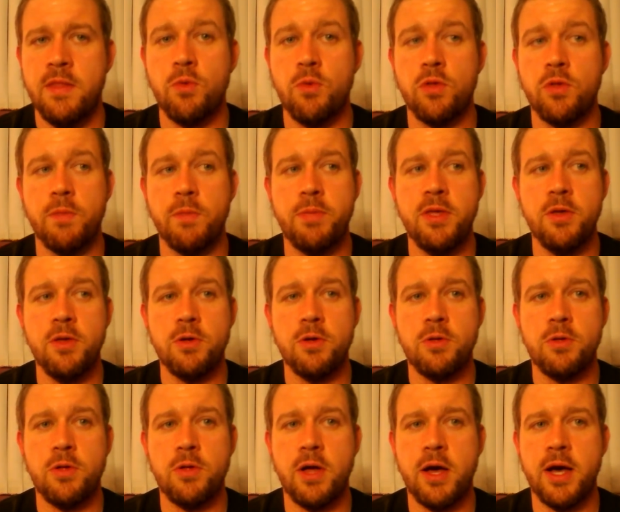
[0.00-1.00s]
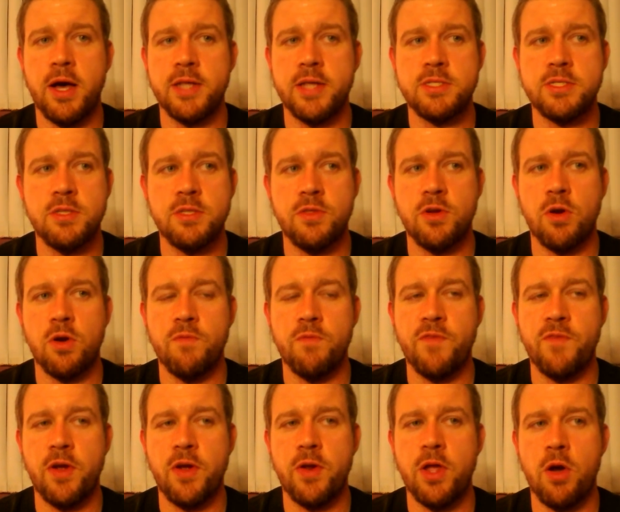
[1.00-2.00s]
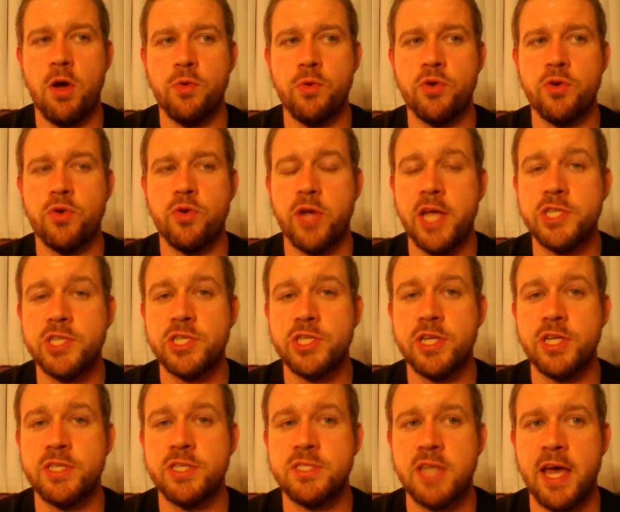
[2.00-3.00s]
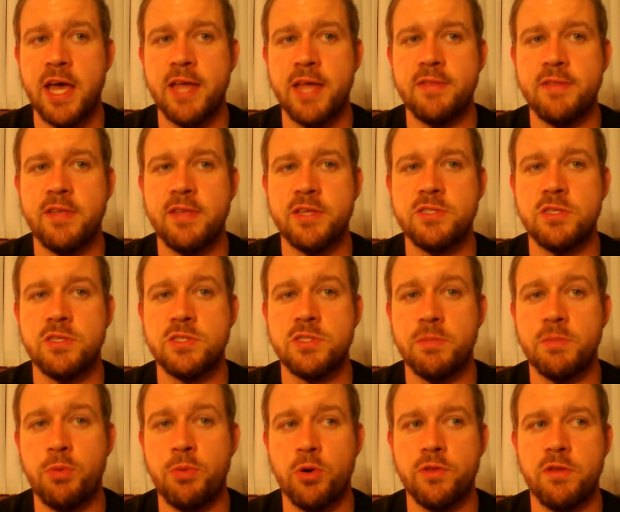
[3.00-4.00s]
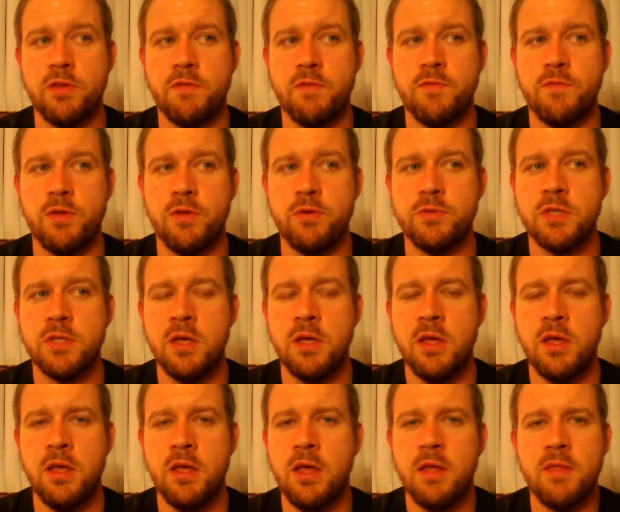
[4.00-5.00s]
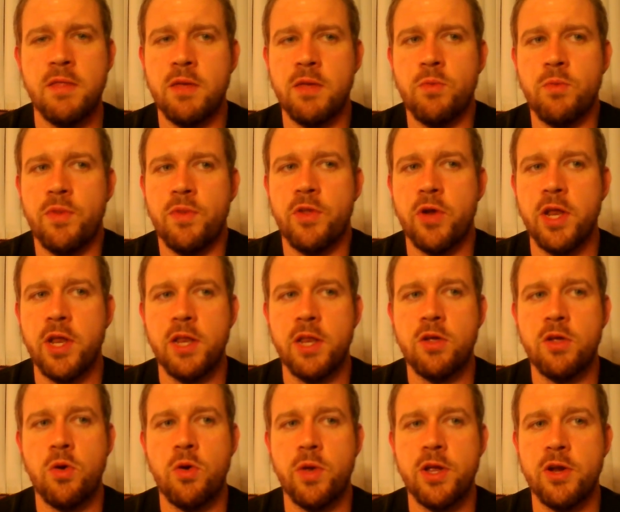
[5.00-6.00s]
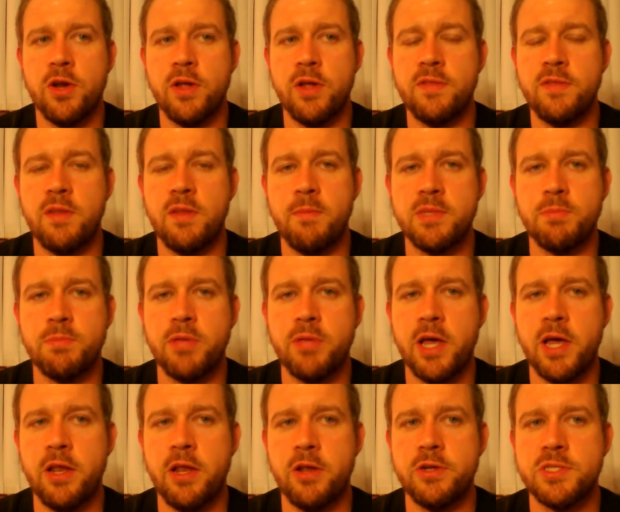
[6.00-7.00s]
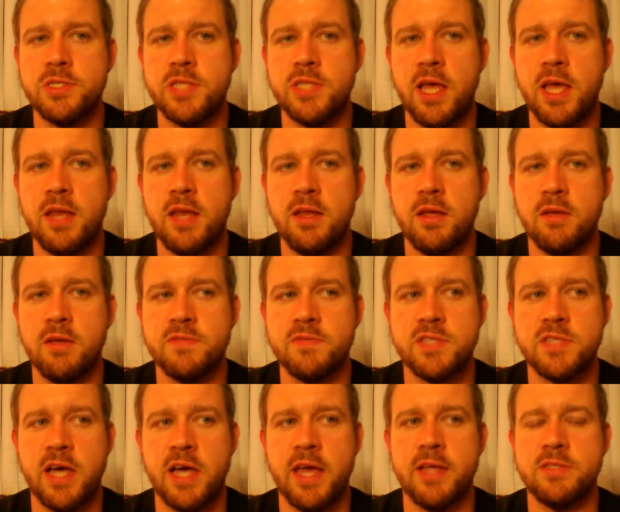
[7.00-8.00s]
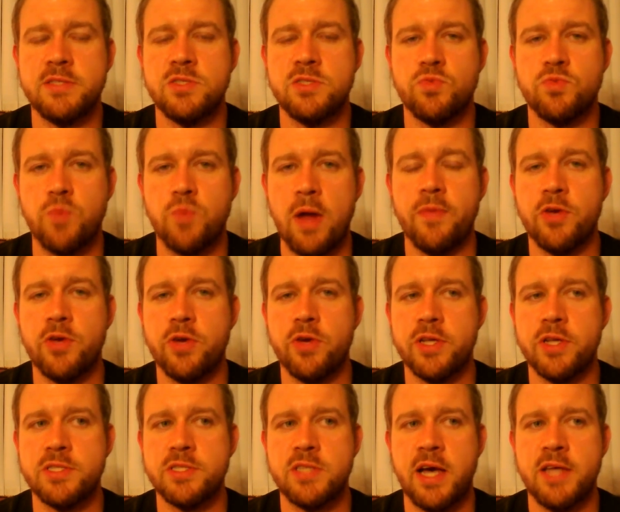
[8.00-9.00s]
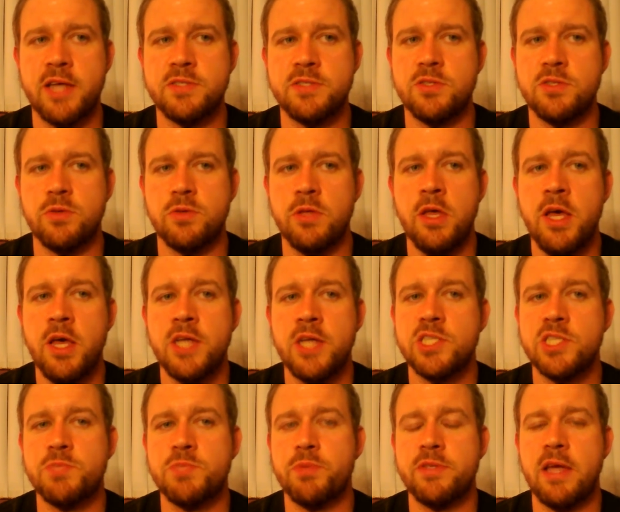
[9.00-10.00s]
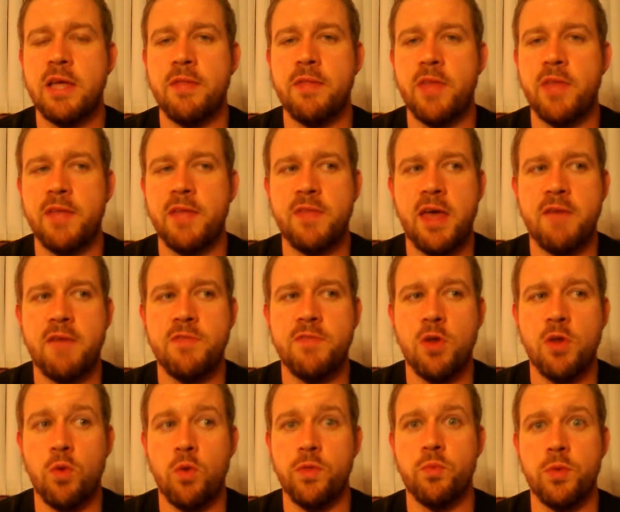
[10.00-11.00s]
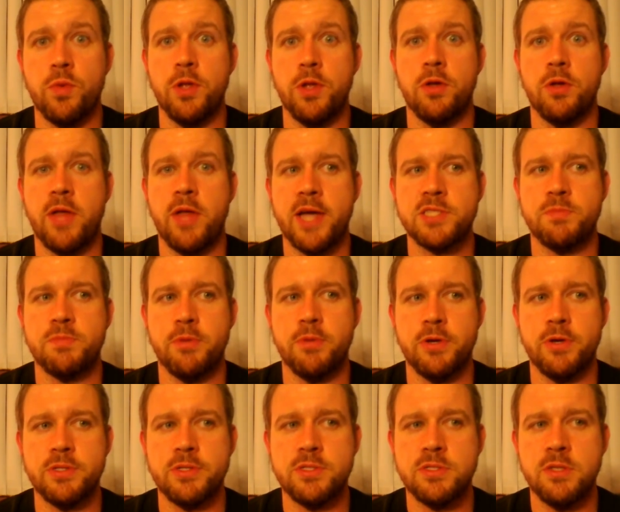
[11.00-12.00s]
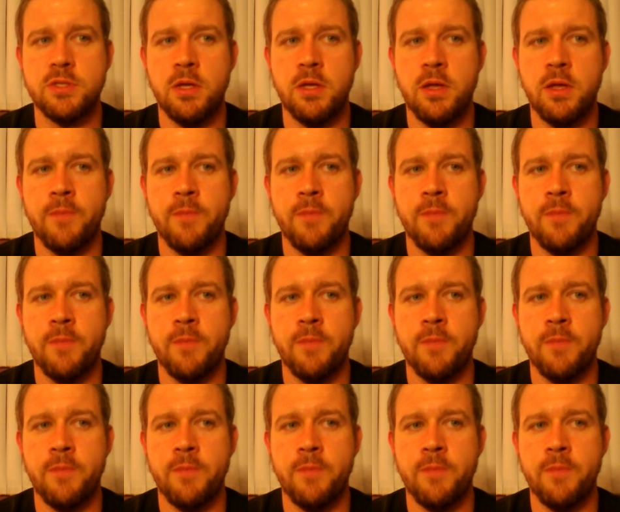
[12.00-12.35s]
They will appeal to their very own creationist scientists to support their views. Then when their incoherent and misapplied understanding of science is roundly criticized, they'll just pretend like they have the only real experts.